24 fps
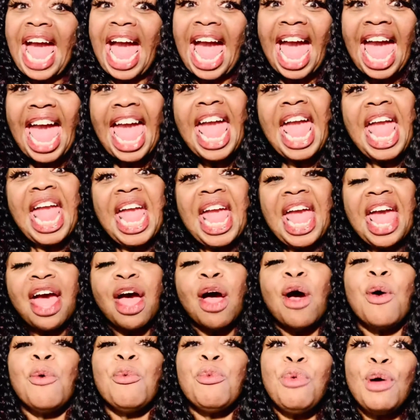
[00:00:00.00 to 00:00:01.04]
hey,
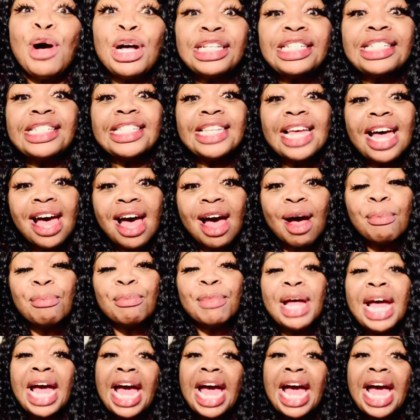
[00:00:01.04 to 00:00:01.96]
what's up?